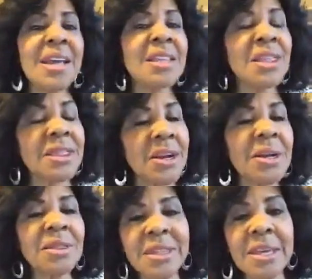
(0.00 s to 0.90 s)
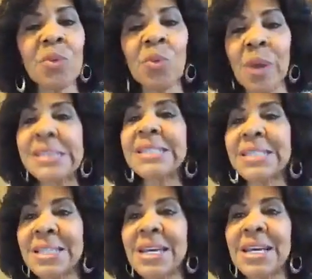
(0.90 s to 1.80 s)
The third thing rest
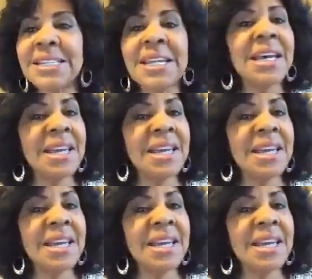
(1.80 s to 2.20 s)
does